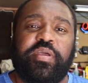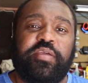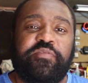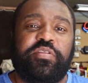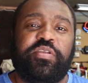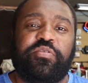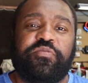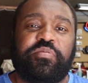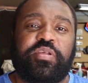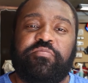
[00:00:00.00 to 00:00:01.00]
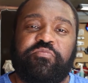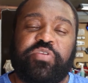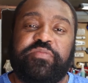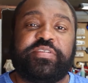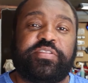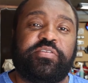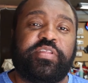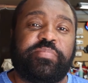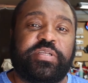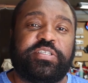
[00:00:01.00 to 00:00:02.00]
If you know from the previous little
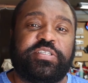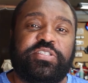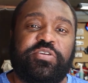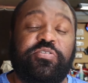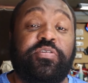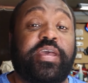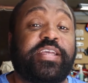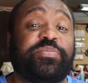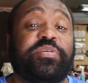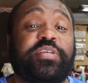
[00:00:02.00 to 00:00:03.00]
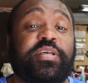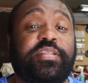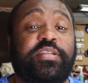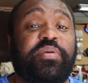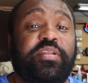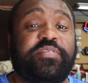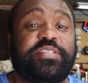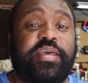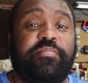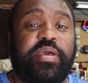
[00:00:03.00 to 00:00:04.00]
clip I just showed, I experienced a little bit of a
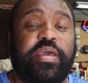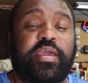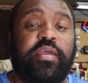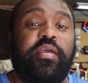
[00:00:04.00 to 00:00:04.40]
setback,